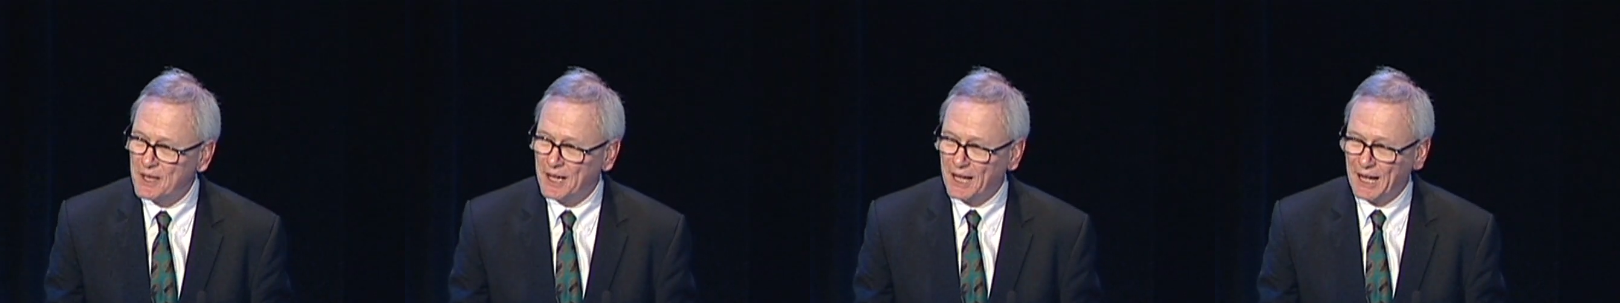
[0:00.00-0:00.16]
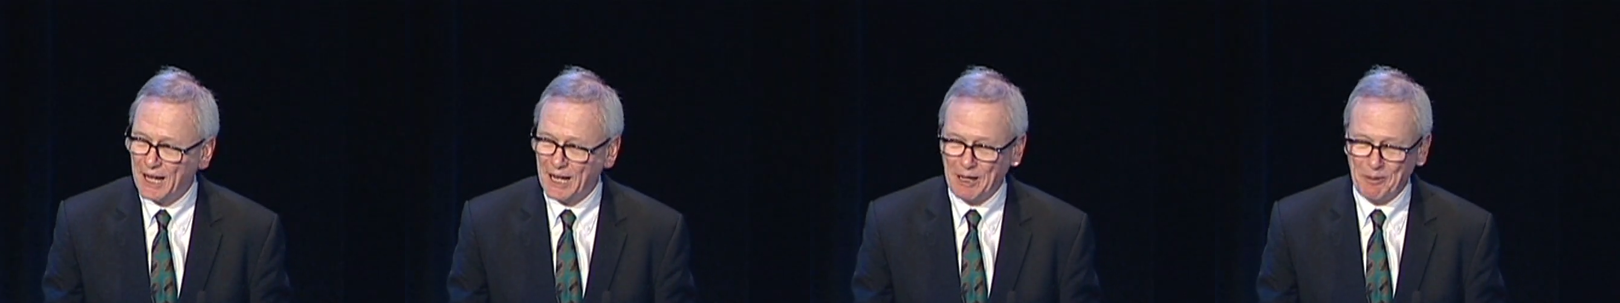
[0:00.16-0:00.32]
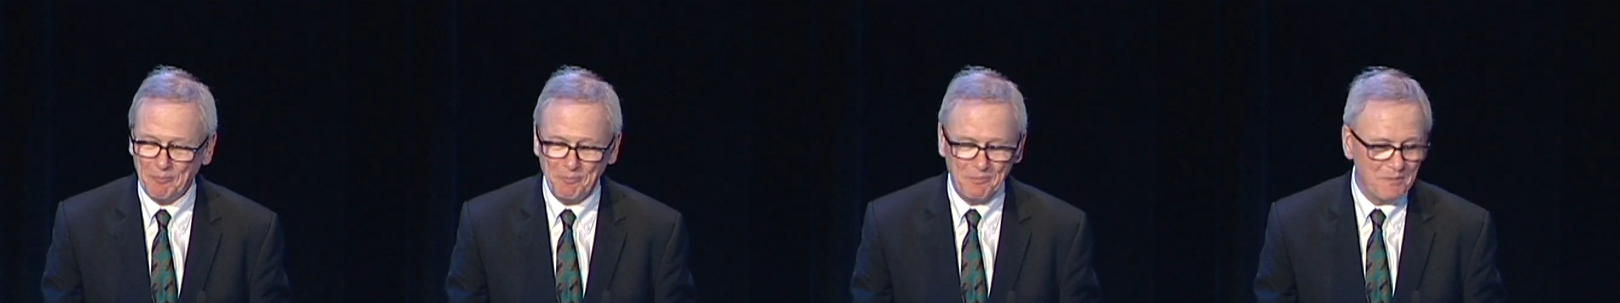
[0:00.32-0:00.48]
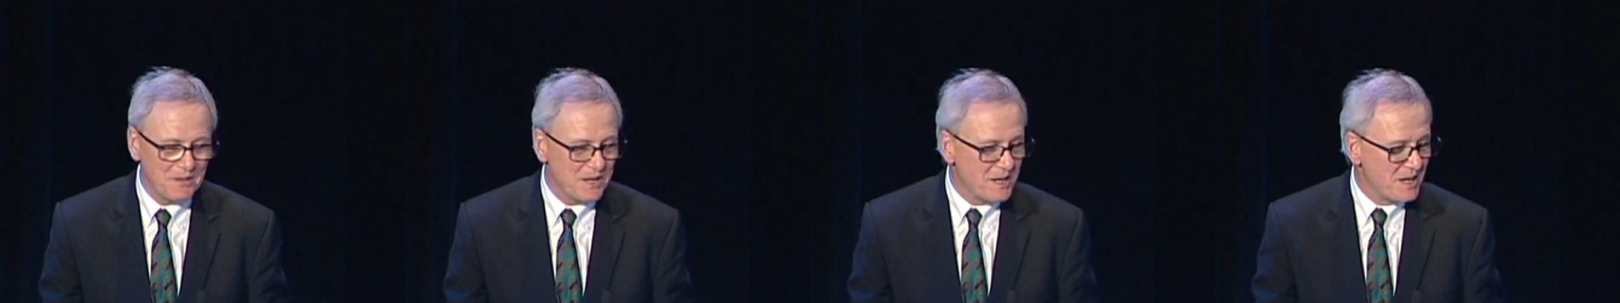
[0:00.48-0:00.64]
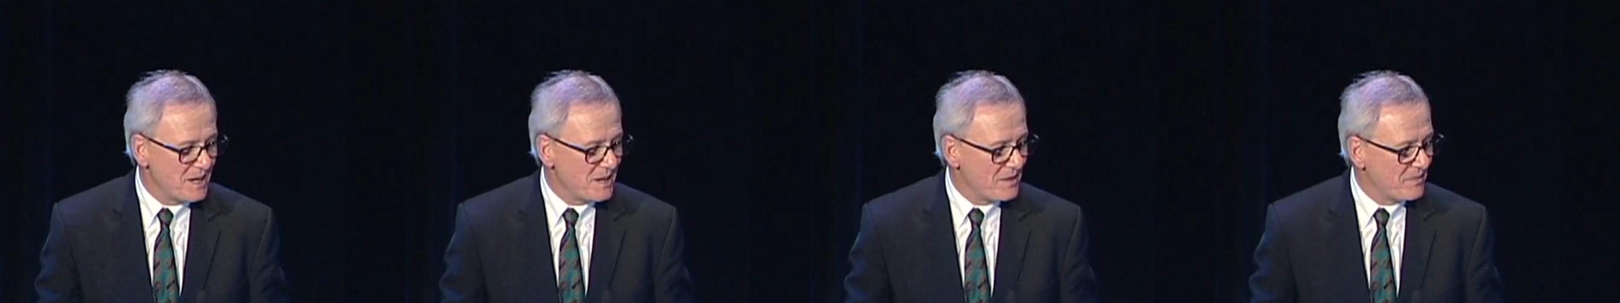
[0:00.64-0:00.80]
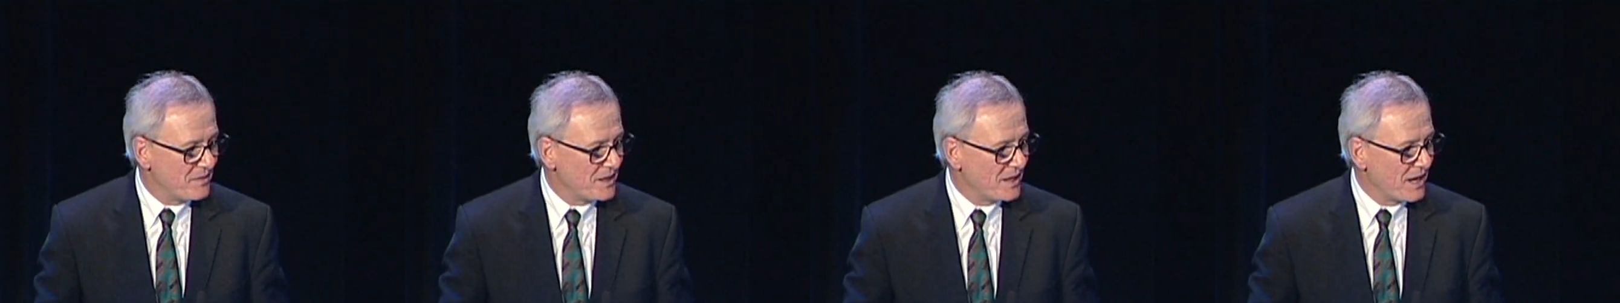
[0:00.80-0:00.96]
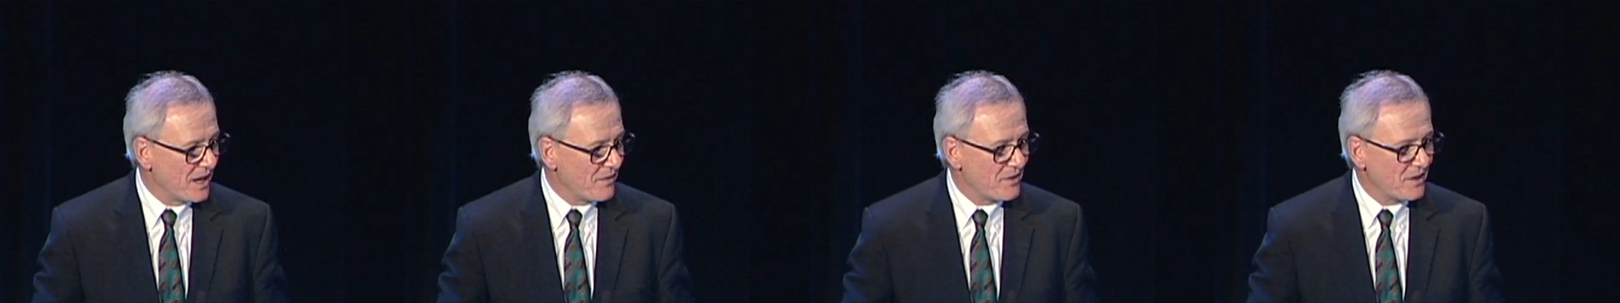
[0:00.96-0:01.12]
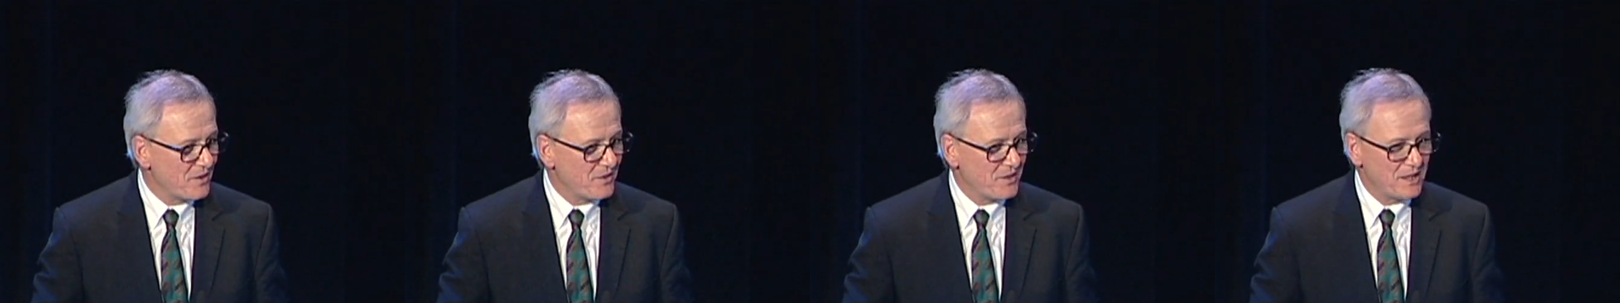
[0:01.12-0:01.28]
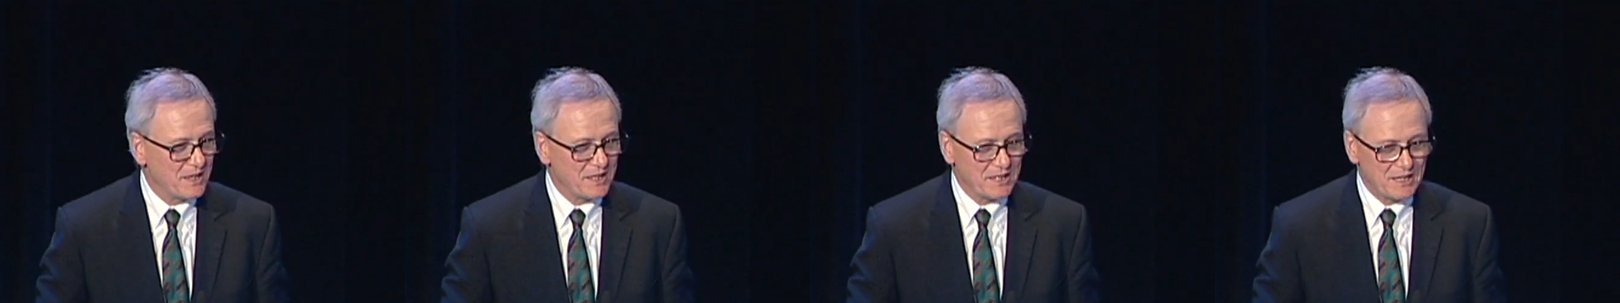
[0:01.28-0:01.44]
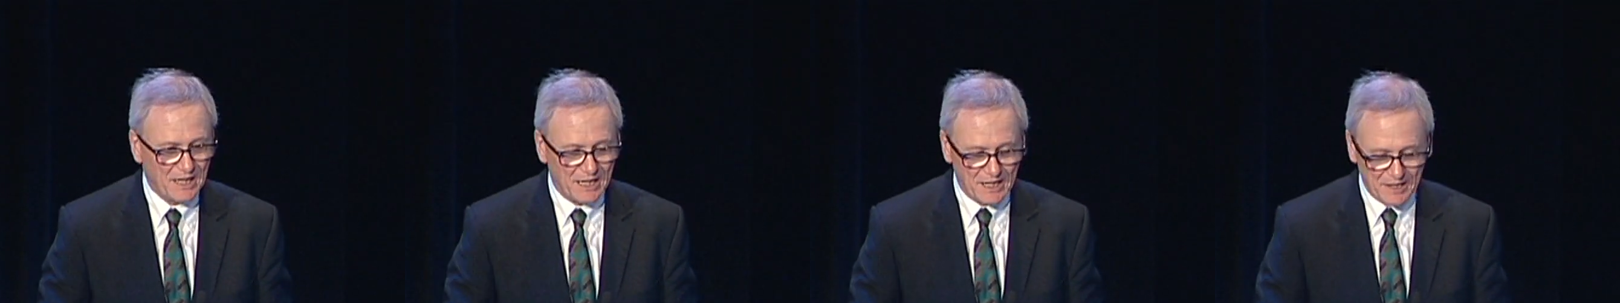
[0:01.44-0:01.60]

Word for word: Um, the other thing,